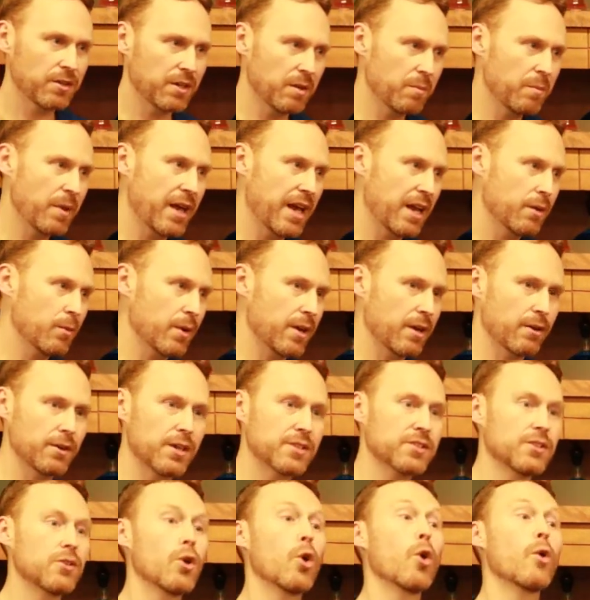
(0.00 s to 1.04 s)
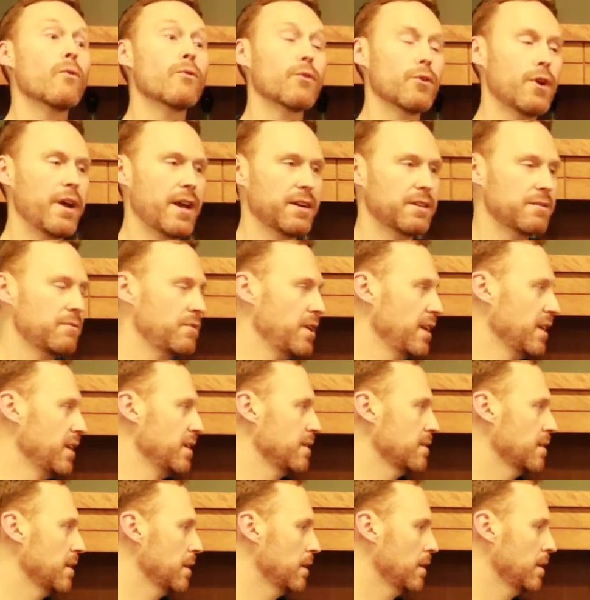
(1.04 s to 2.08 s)
in a bad way or doesn't overactivate
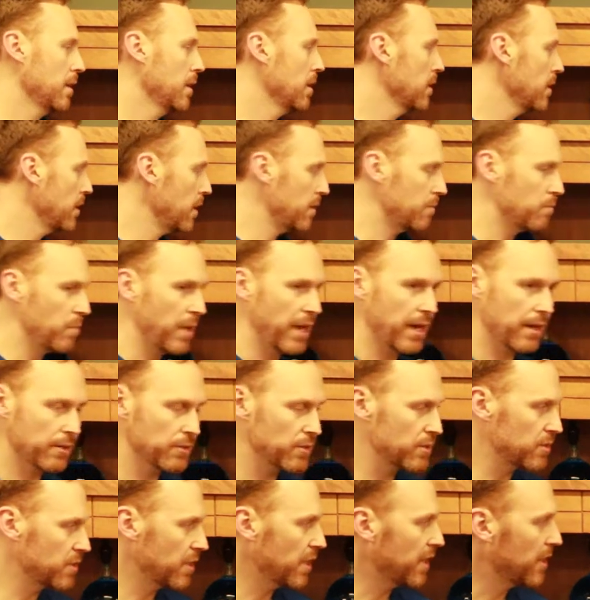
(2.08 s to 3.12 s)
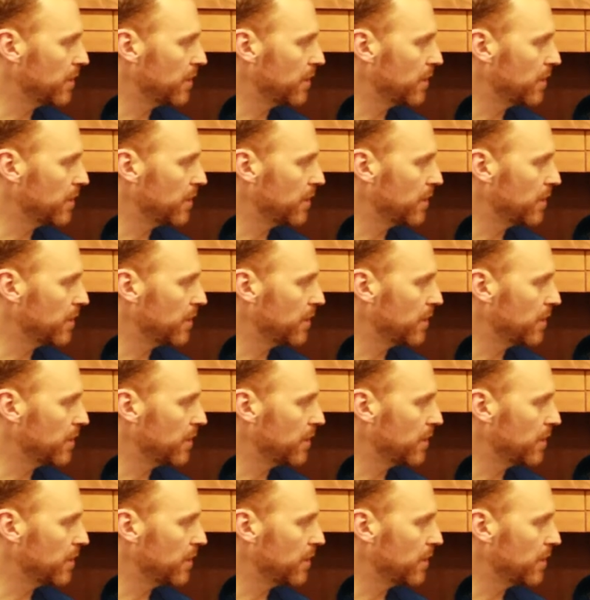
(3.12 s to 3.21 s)
it. It balances it